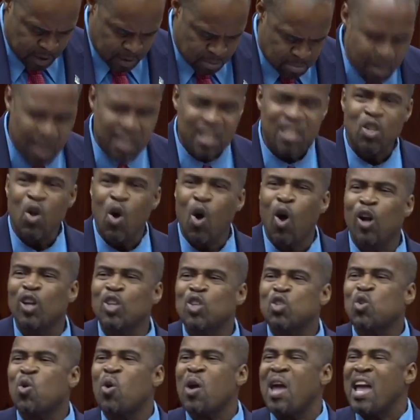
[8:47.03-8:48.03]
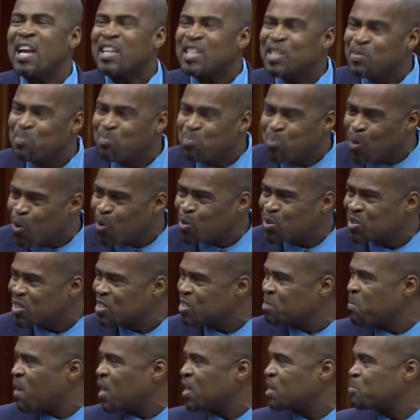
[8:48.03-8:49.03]
But it also exposes,
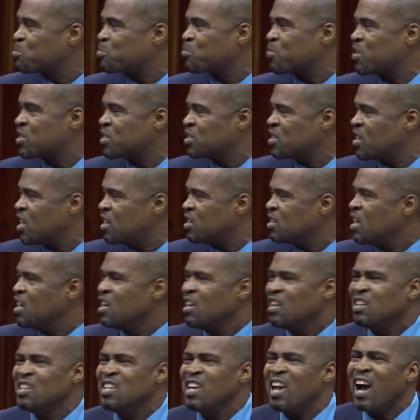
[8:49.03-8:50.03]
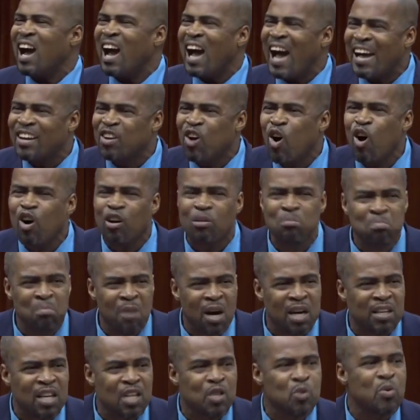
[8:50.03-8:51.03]
Madam President, the ad hoc
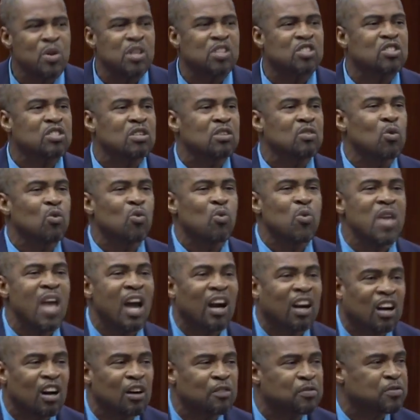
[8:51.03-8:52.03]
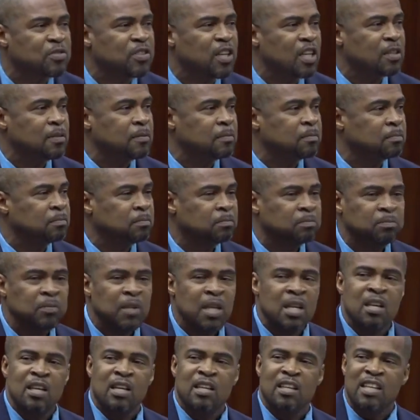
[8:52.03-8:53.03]
manner in which we are governing,
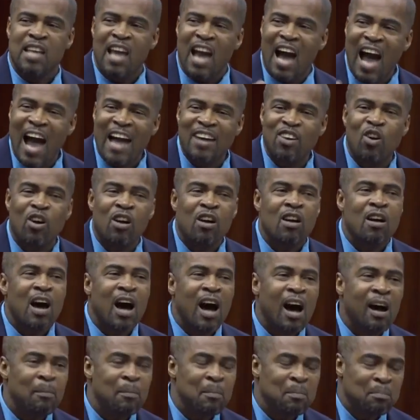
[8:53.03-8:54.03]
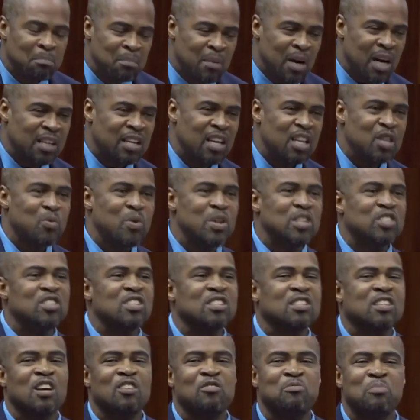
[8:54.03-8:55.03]
the ad hoc manner in which this
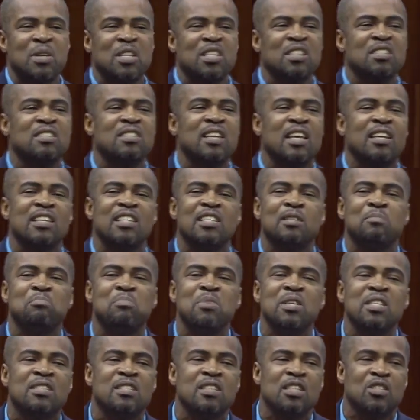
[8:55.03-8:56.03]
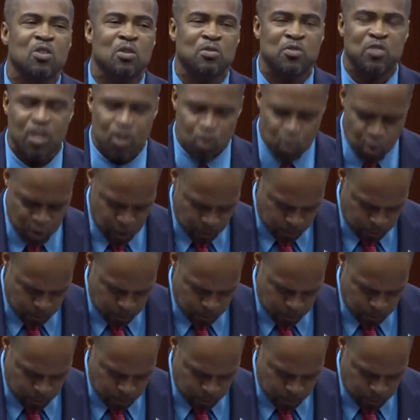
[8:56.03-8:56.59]
government is taking the business of St. Lucia